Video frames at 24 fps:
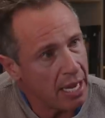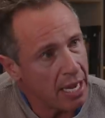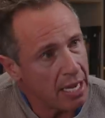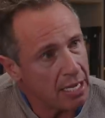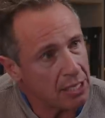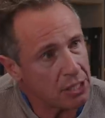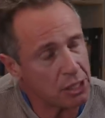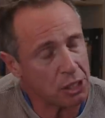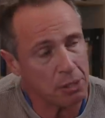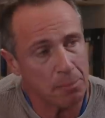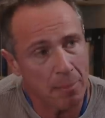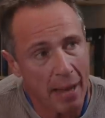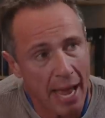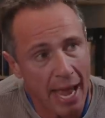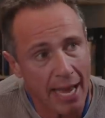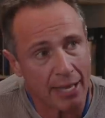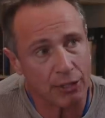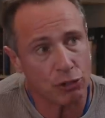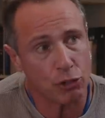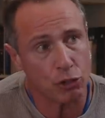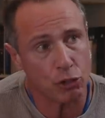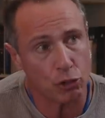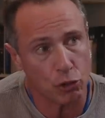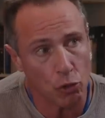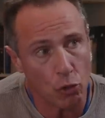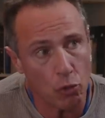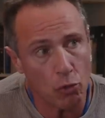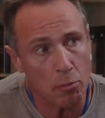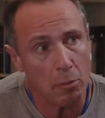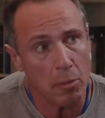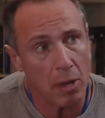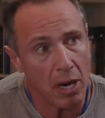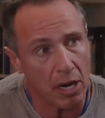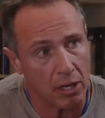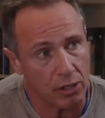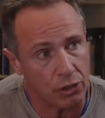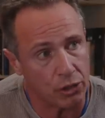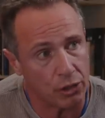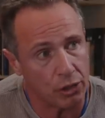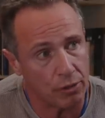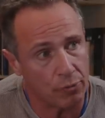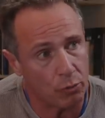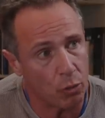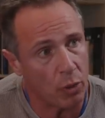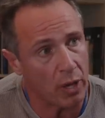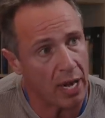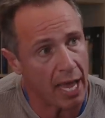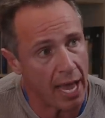smacks so much
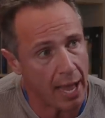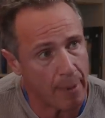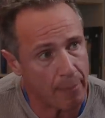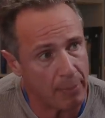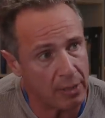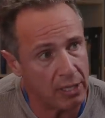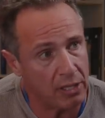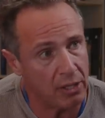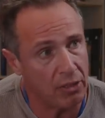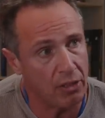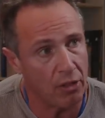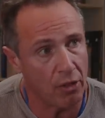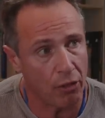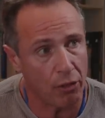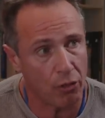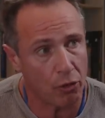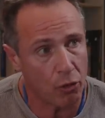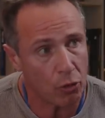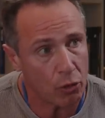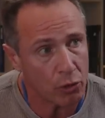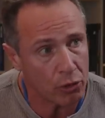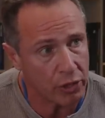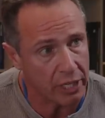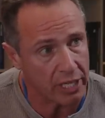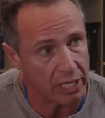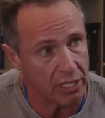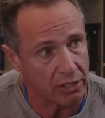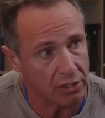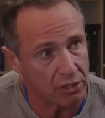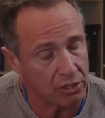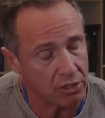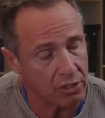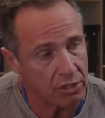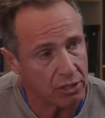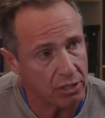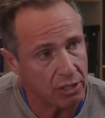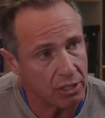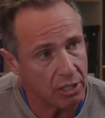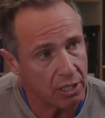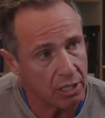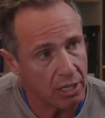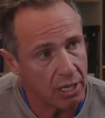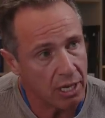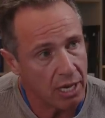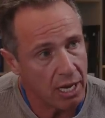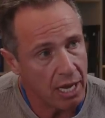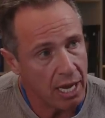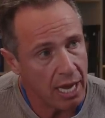of what happened in the 30s.
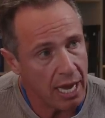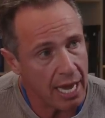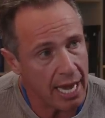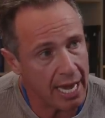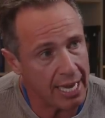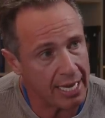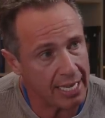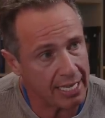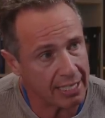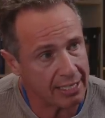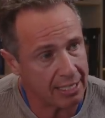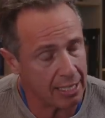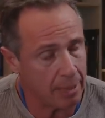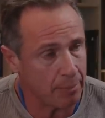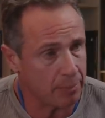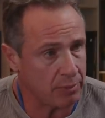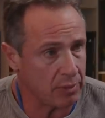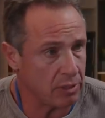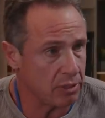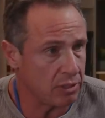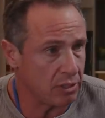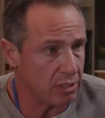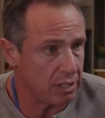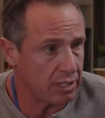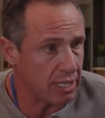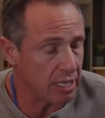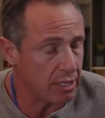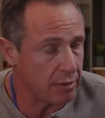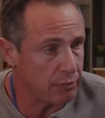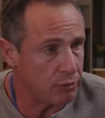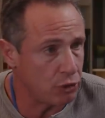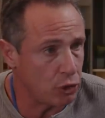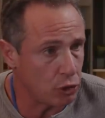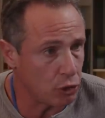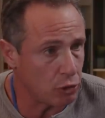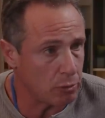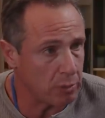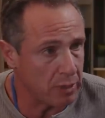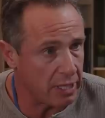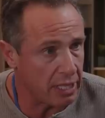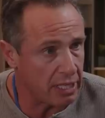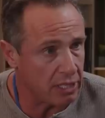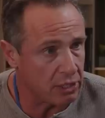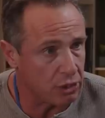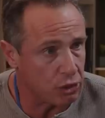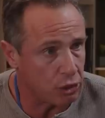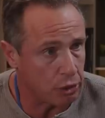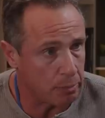And except instead of
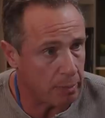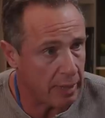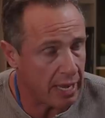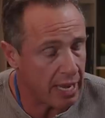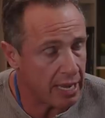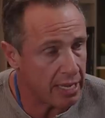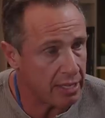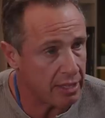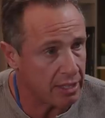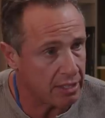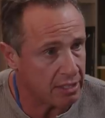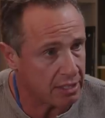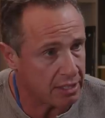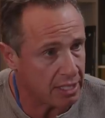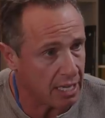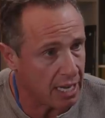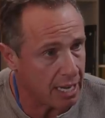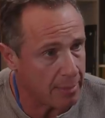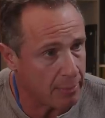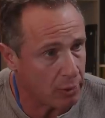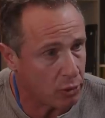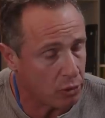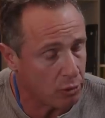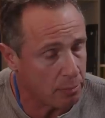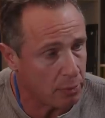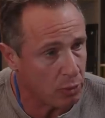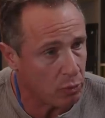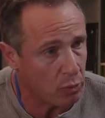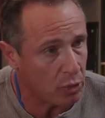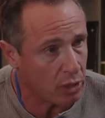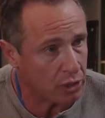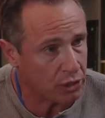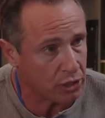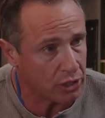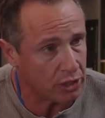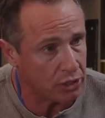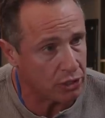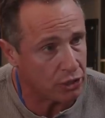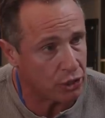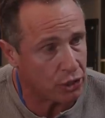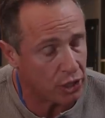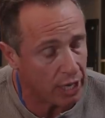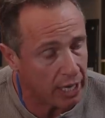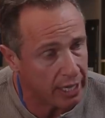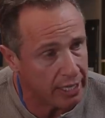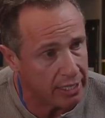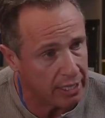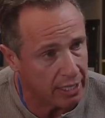Germany and Japan this time, it could be Russia and
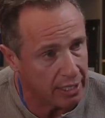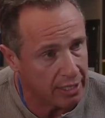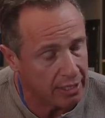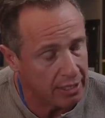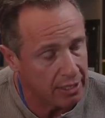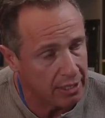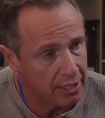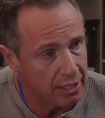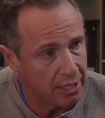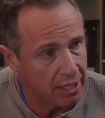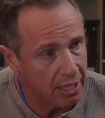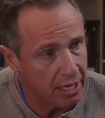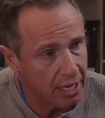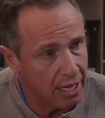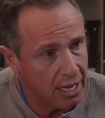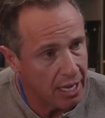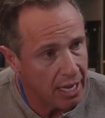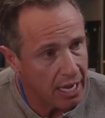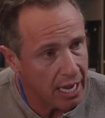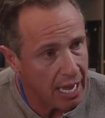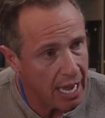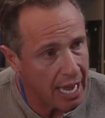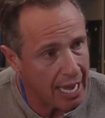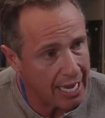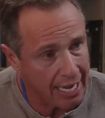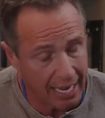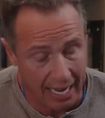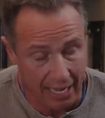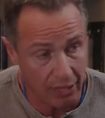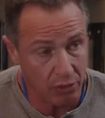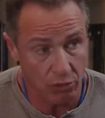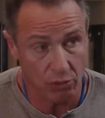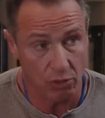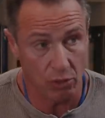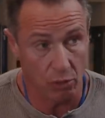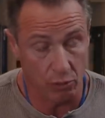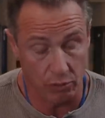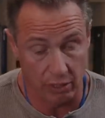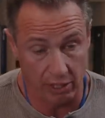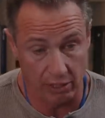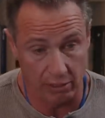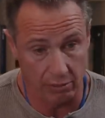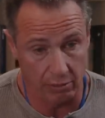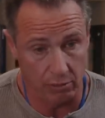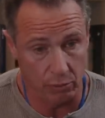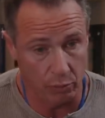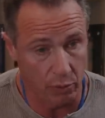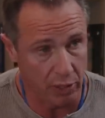China. And I don't know
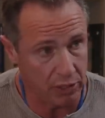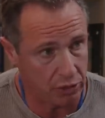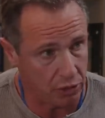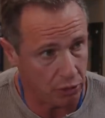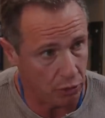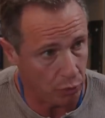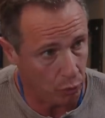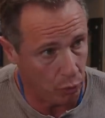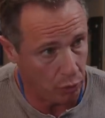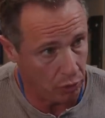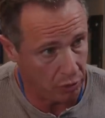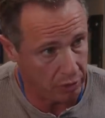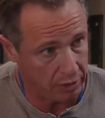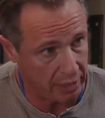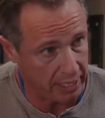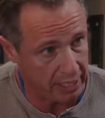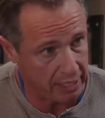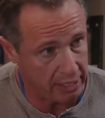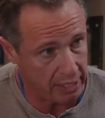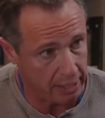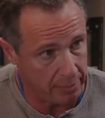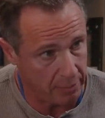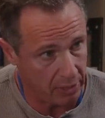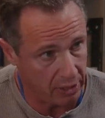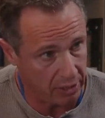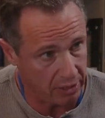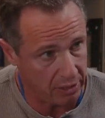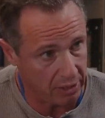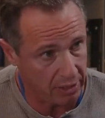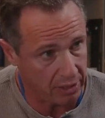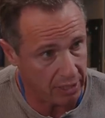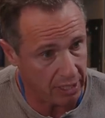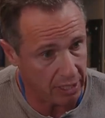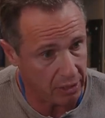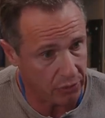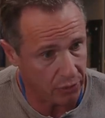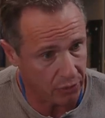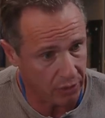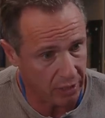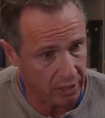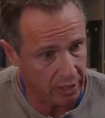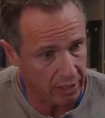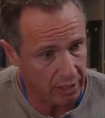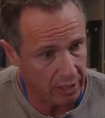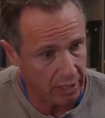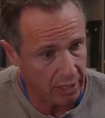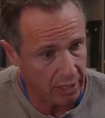that the rest of the world takes them on successfully.